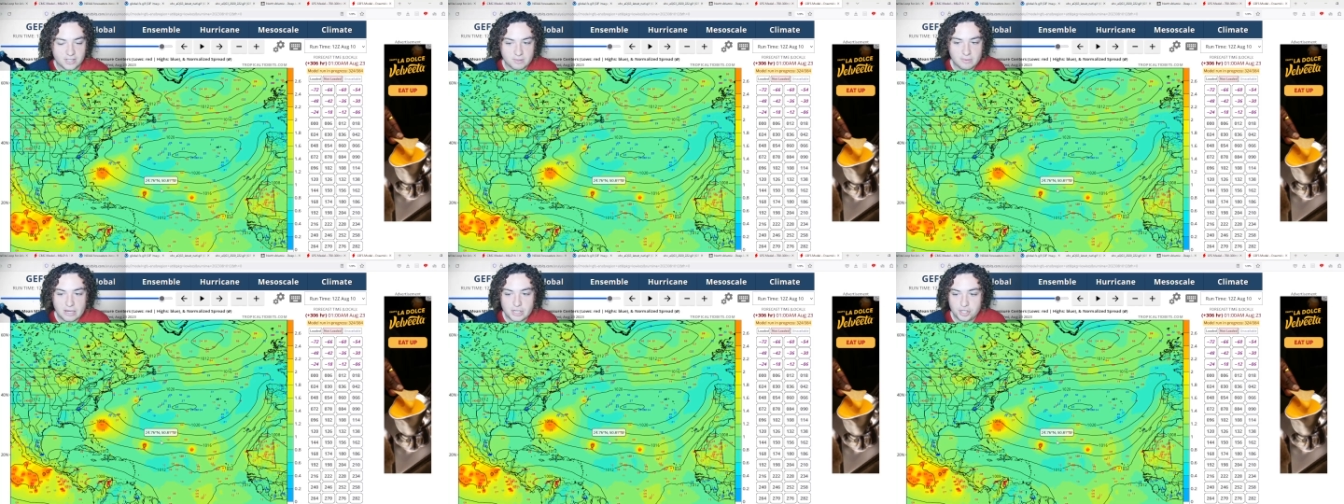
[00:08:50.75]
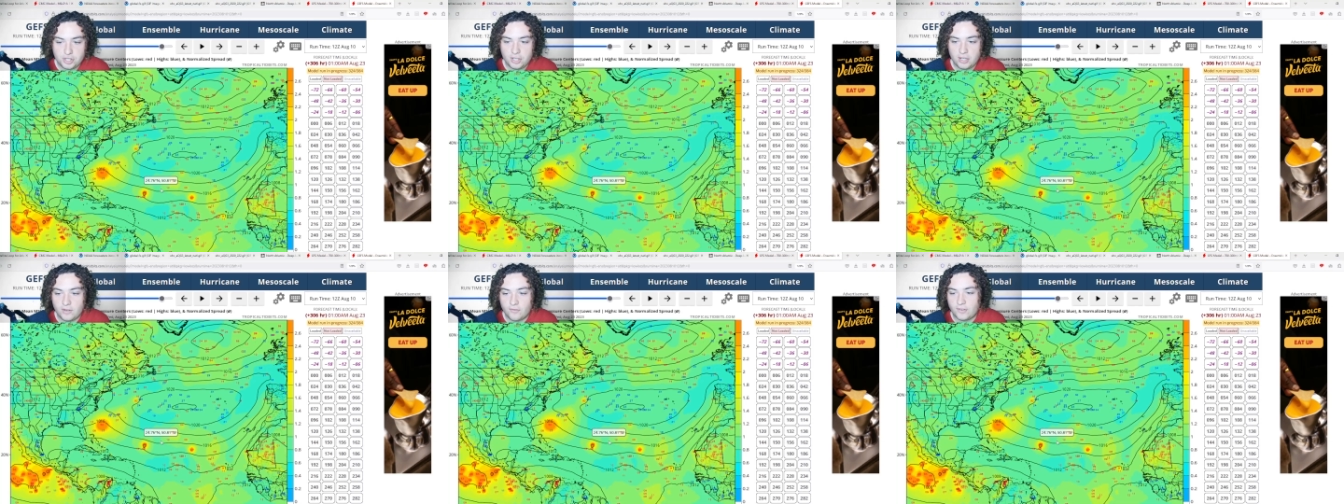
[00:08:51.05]

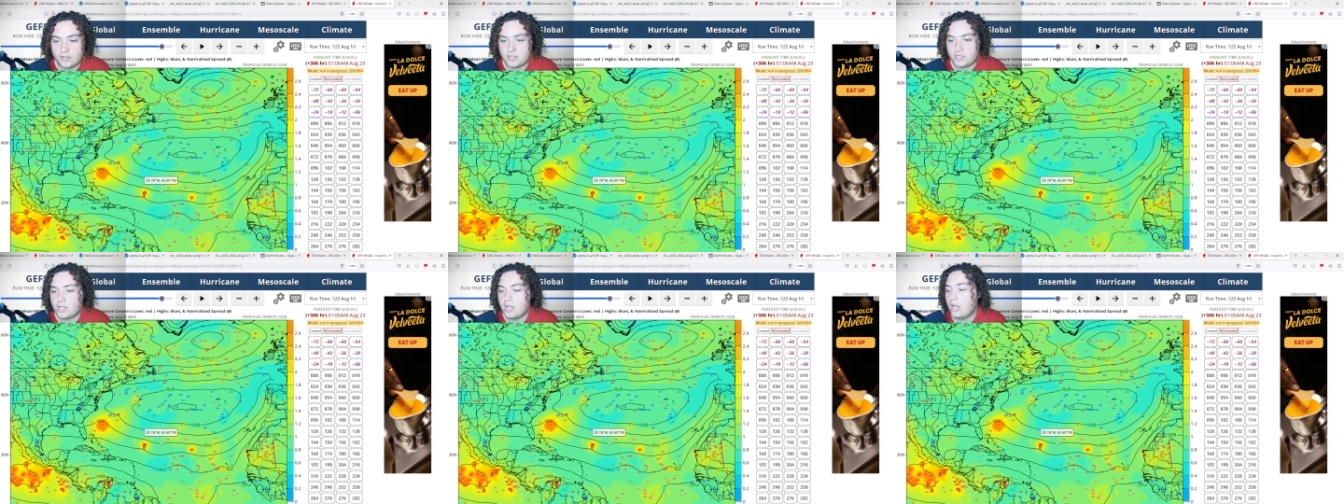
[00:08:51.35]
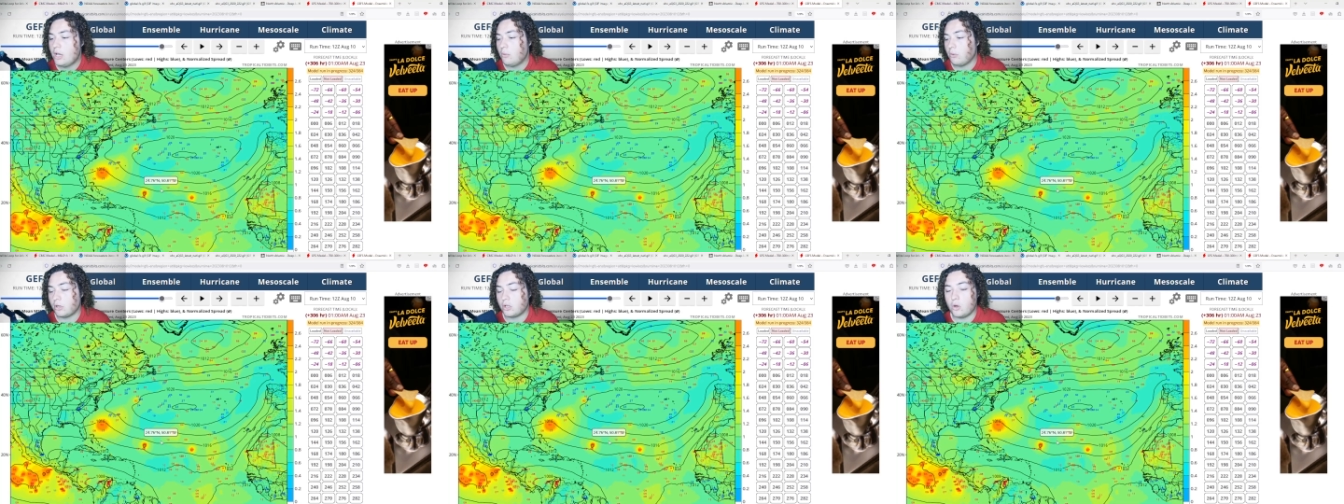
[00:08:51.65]
especially if it's
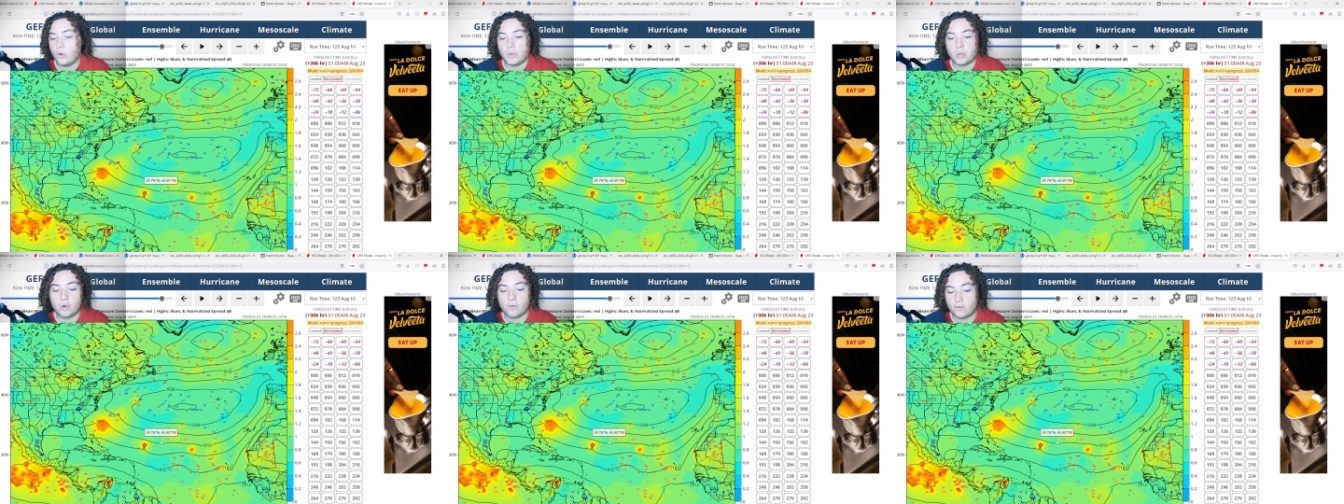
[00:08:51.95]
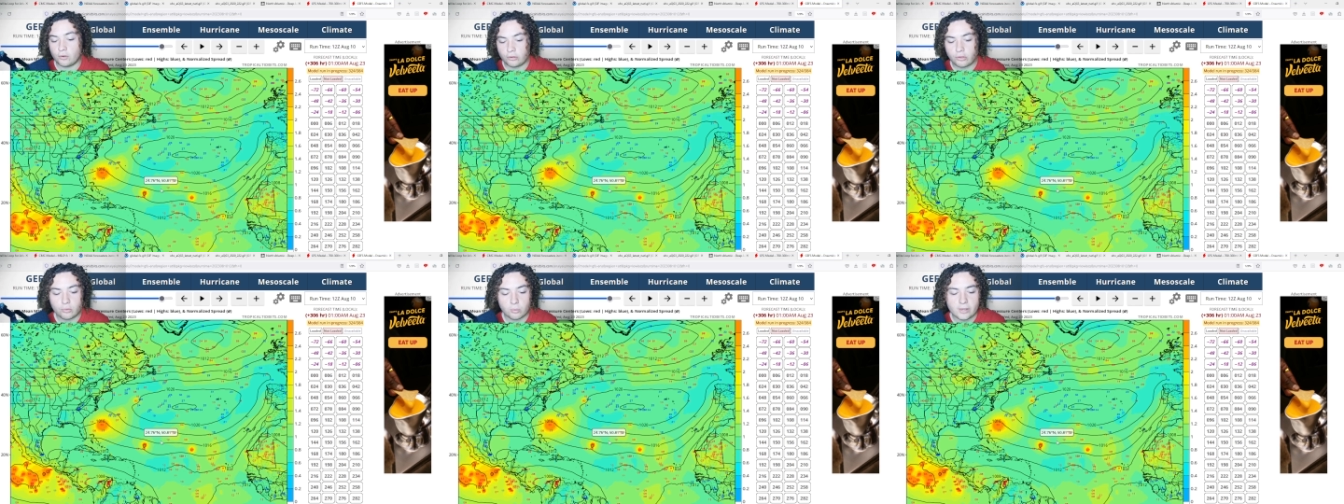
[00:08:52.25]
we're going
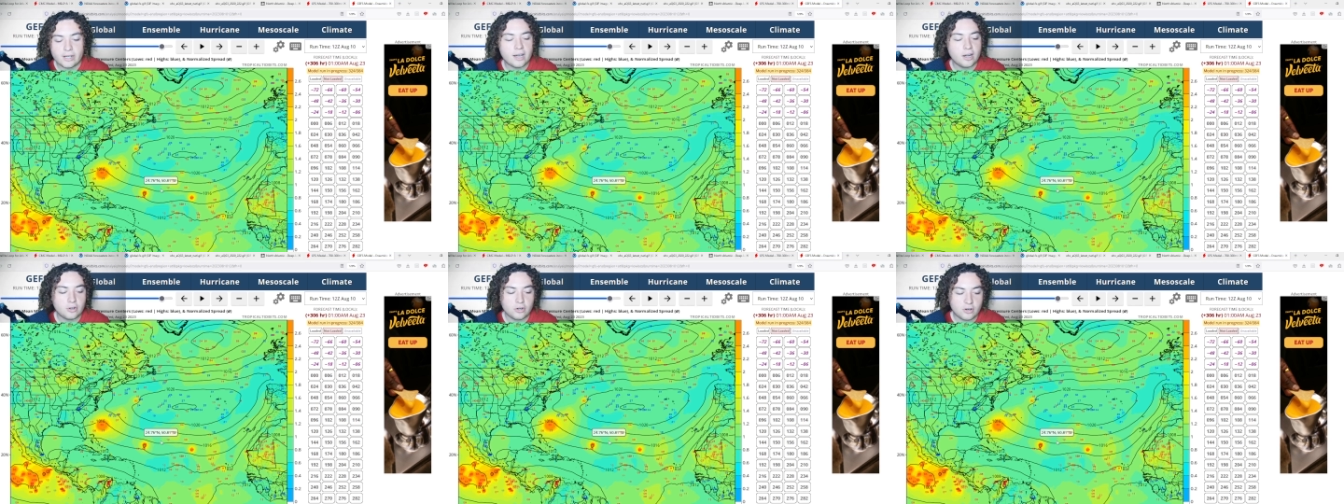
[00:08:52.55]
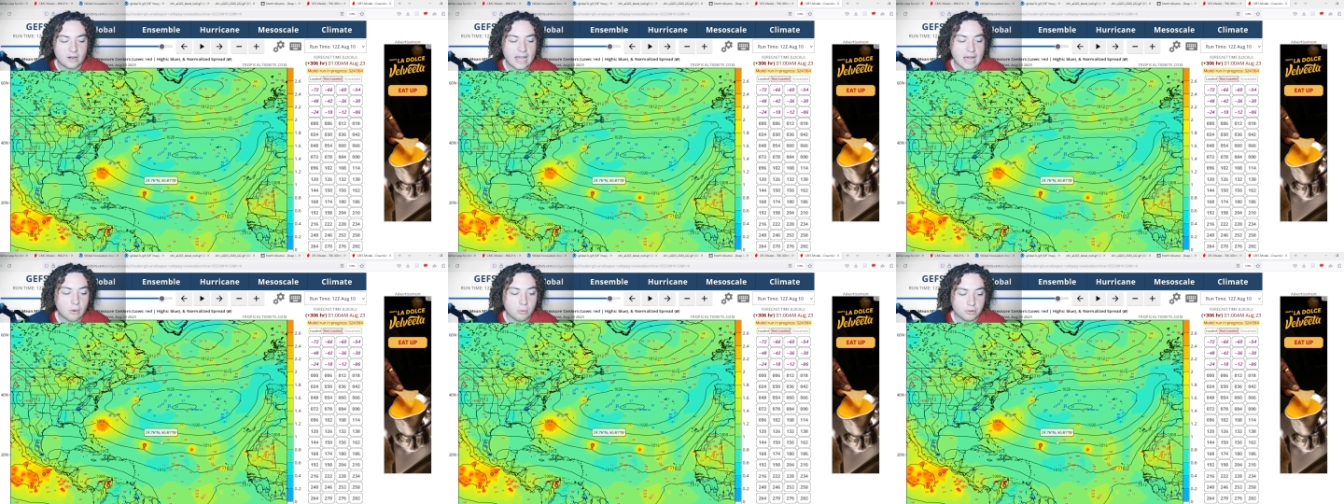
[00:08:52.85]
over
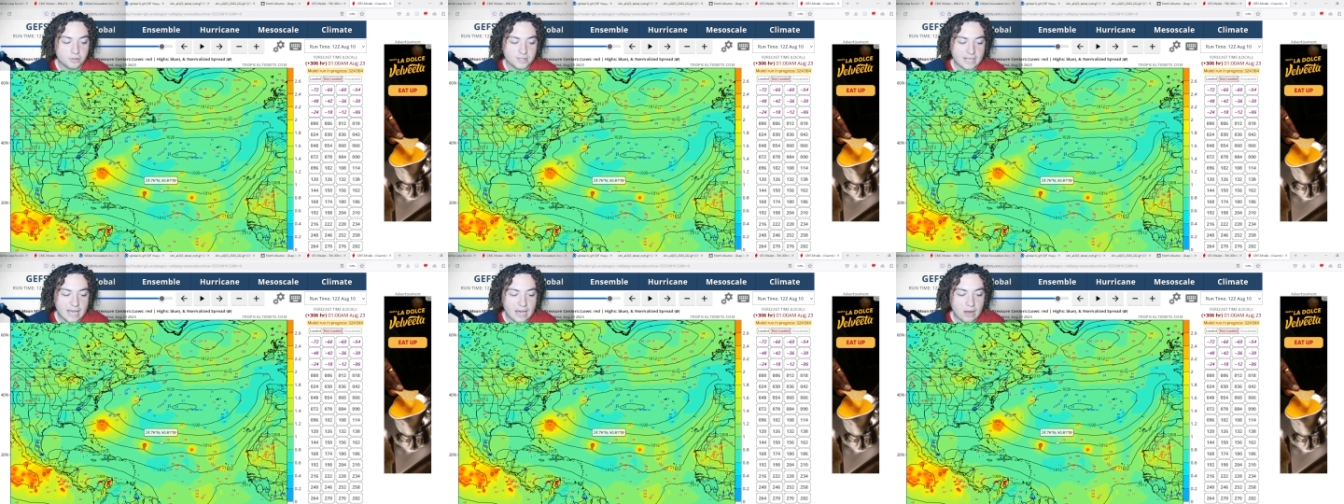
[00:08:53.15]
300 hours